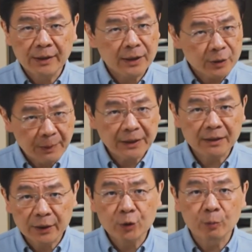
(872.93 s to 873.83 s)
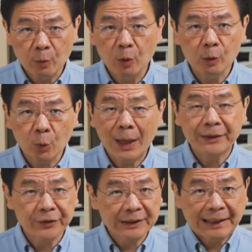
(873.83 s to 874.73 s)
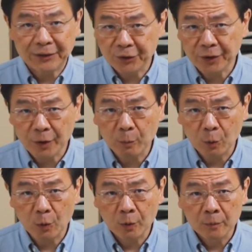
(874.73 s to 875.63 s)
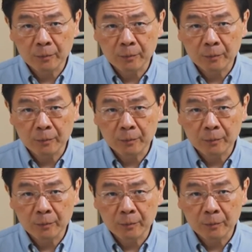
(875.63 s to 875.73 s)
especially small ones like Singapore.